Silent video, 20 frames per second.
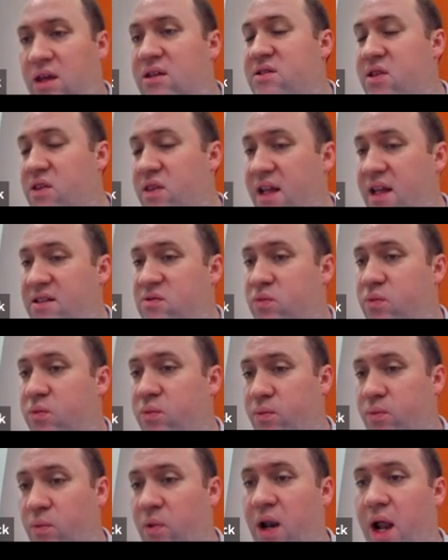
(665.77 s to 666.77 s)
So that's
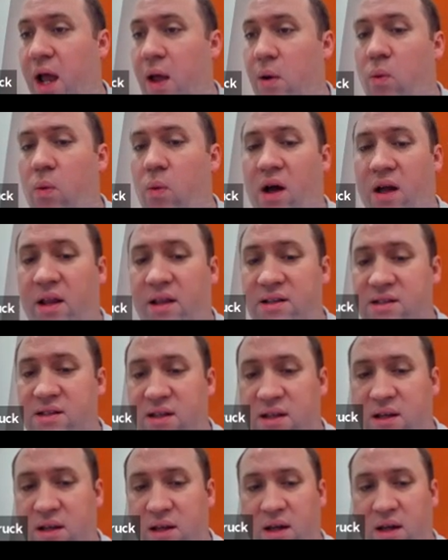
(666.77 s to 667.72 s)
what I want.